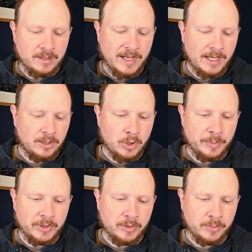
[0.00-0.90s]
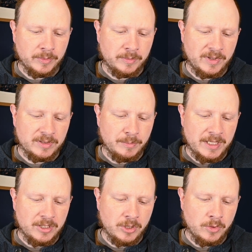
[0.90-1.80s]
That'll open up this
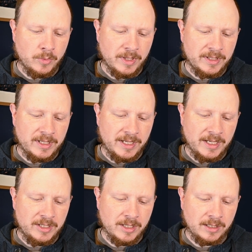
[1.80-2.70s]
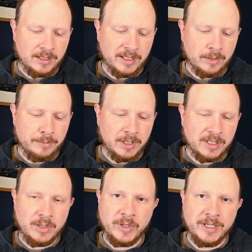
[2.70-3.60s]
menu and in here you can click on
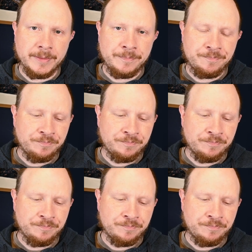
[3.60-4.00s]
Milky Way.